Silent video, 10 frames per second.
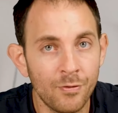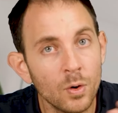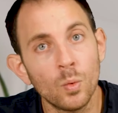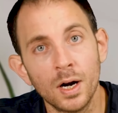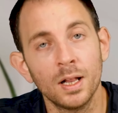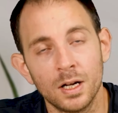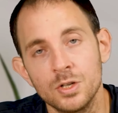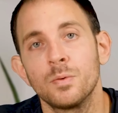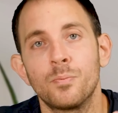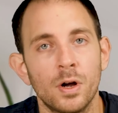if you wanna
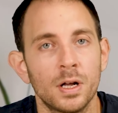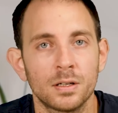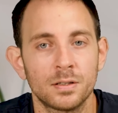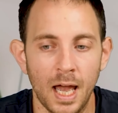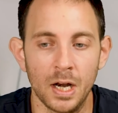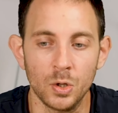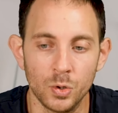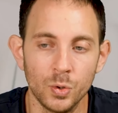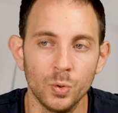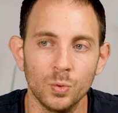launch a product, and you
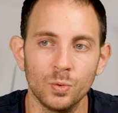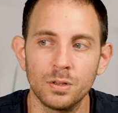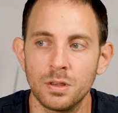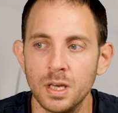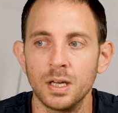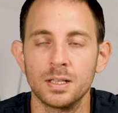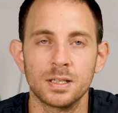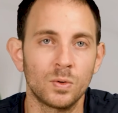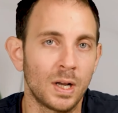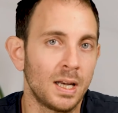do think it's a
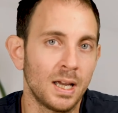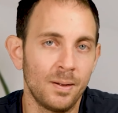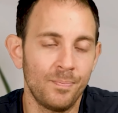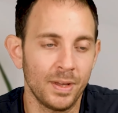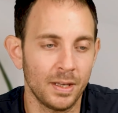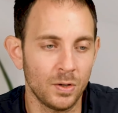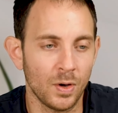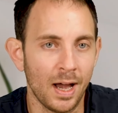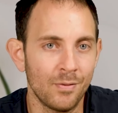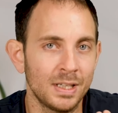good idea, you
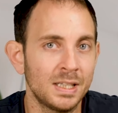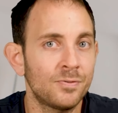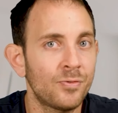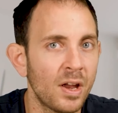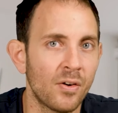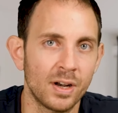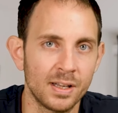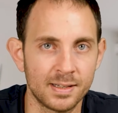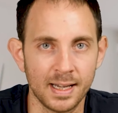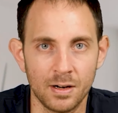have this fear
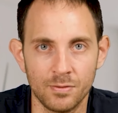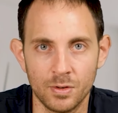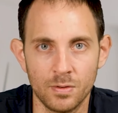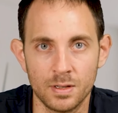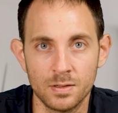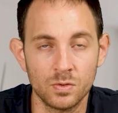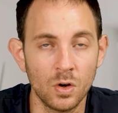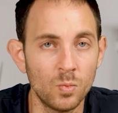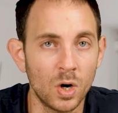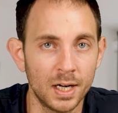inside of you that
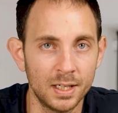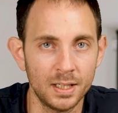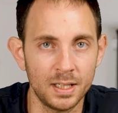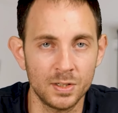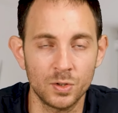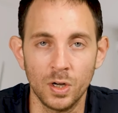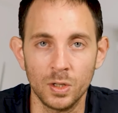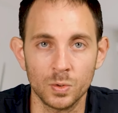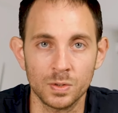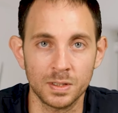someone is
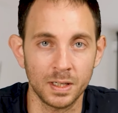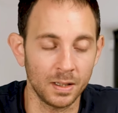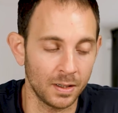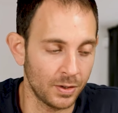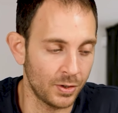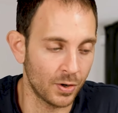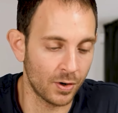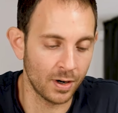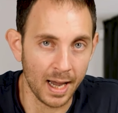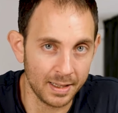going to steal
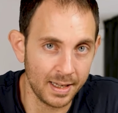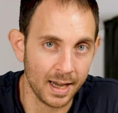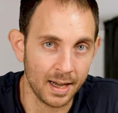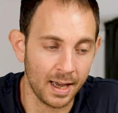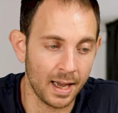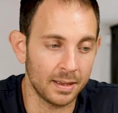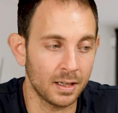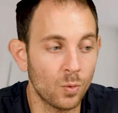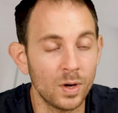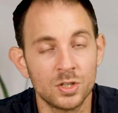your idea. And the
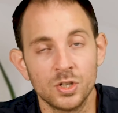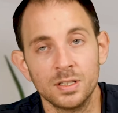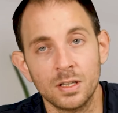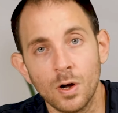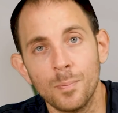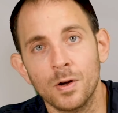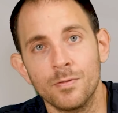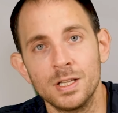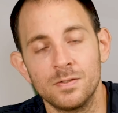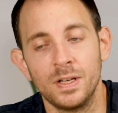question, the topic of this